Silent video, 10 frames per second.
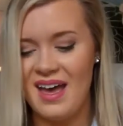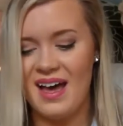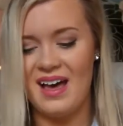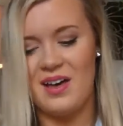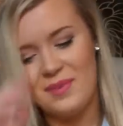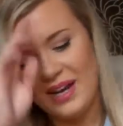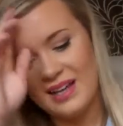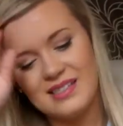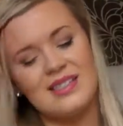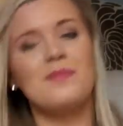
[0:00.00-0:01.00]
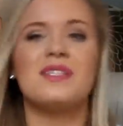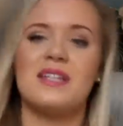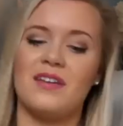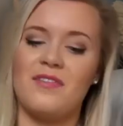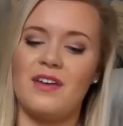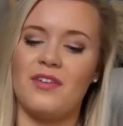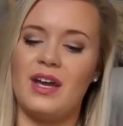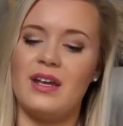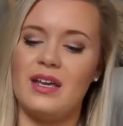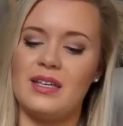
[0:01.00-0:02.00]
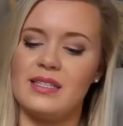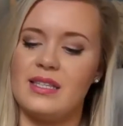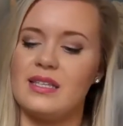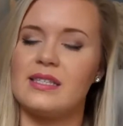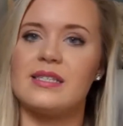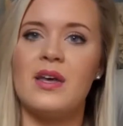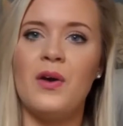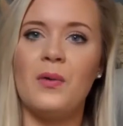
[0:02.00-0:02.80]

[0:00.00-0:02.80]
My next lipstick favorite is this